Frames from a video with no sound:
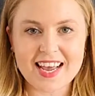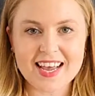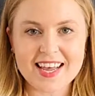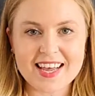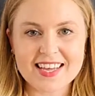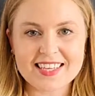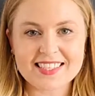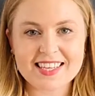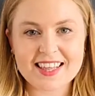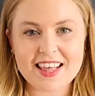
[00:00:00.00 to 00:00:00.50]

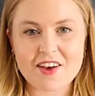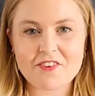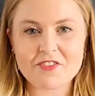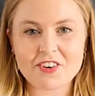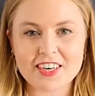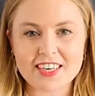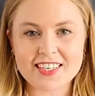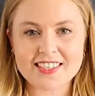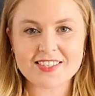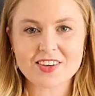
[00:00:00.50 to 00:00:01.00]
South
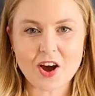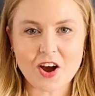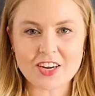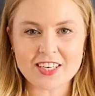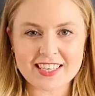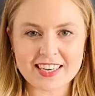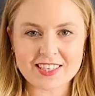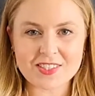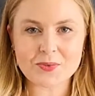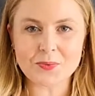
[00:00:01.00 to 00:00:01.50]
Africa's
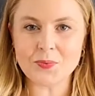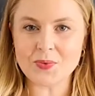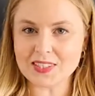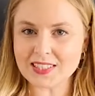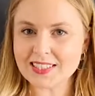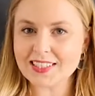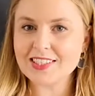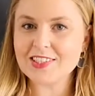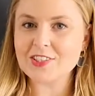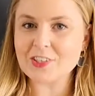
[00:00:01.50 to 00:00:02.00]
conduct will
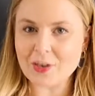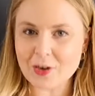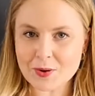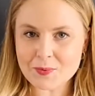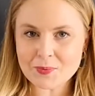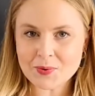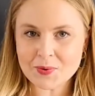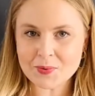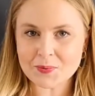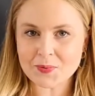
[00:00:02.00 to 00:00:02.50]

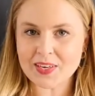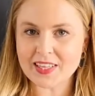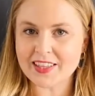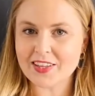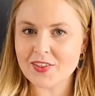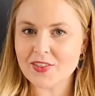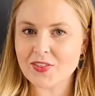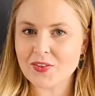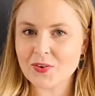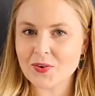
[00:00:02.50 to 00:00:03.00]
determine when the
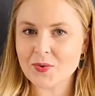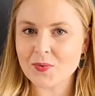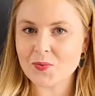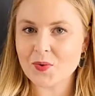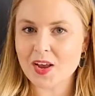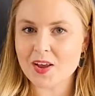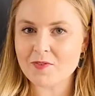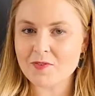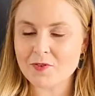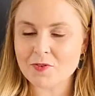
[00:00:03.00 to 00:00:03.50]
third
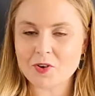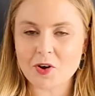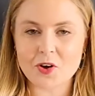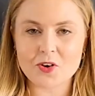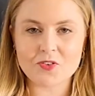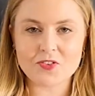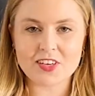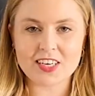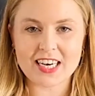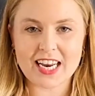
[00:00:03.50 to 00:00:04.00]
wave of
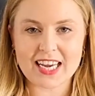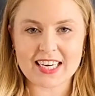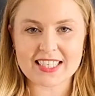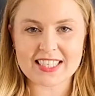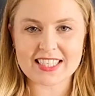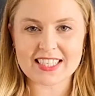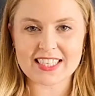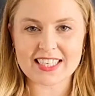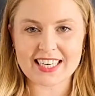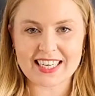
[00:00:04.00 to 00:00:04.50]

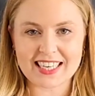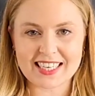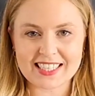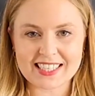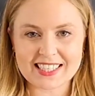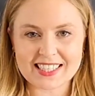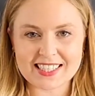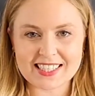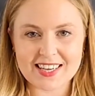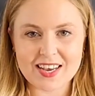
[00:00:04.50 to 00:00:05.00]
COVID-19
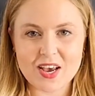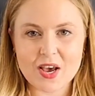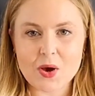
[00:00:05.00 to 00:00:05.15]
hits.